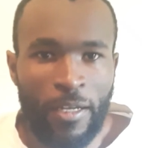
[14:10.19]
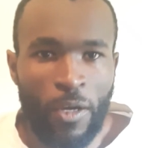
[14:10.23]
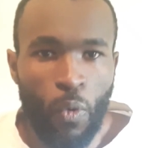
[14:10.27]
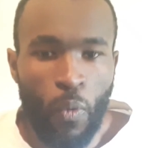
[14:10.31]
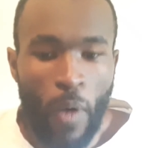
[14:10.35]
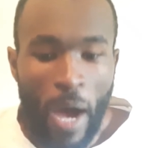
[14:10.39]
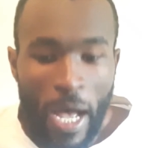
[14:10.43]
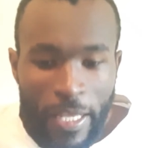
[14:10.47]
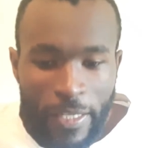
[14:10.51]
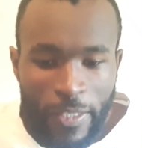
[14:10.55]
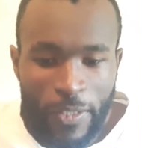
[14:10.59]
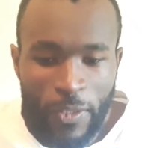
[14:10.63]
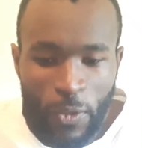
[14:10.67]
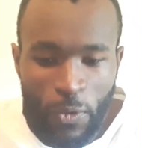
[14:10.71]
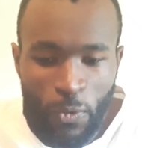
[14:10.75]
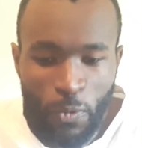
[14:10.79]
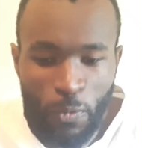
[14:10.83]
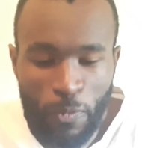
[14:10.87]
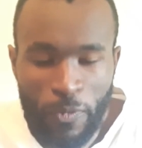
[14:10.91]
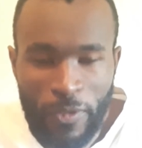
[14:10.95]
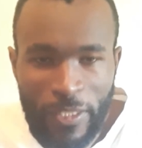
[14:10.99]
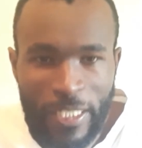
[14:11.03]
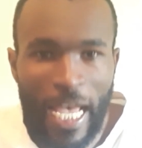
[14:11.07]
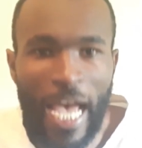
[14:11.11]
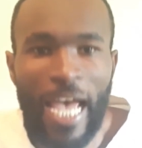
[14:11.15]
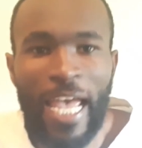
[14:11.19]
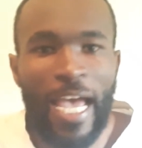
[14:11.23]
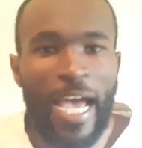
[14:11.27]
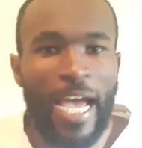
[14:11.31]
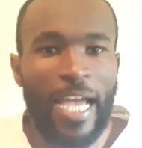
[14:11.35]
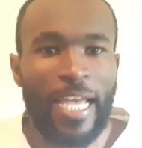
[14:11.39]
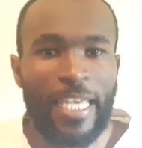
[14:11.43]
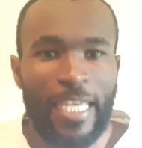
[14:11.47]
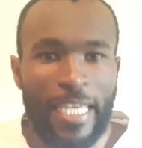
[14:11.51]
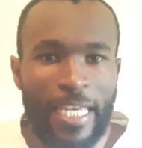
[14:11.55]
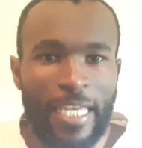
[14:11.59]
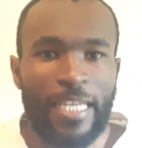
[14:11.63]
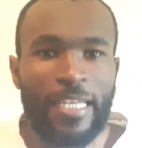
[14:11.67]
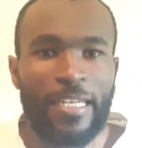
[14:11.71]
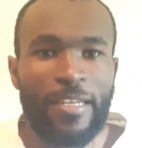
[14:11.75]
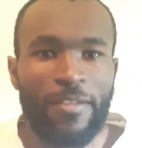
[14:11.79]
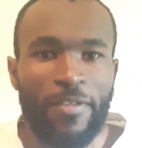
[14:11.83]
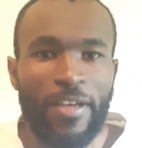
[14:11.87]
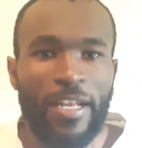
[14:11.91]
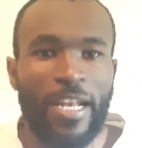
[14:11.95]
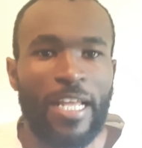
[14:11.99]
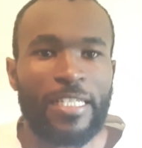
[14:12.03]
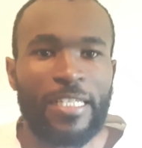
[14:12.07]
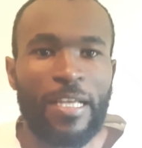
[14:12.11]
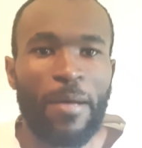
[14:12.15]
Once you sire a kid,
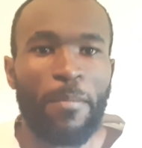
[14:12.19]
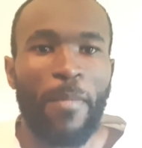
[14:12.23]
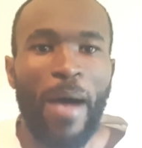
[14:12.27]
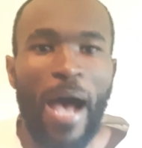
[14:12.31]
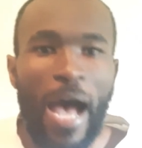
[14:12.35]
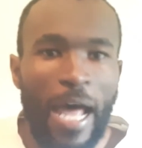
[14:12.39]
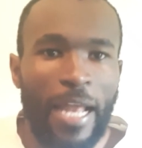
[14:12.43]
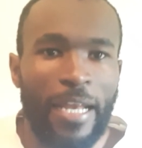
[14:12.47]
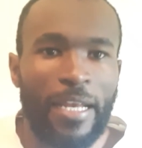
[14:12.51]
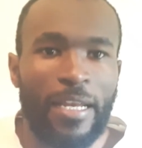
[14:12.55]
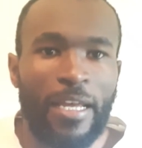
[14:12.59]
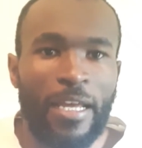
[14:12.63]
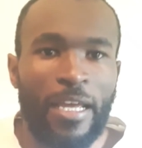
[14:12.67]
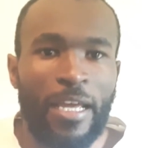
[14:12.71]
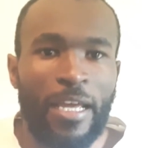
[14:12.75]
even as a man,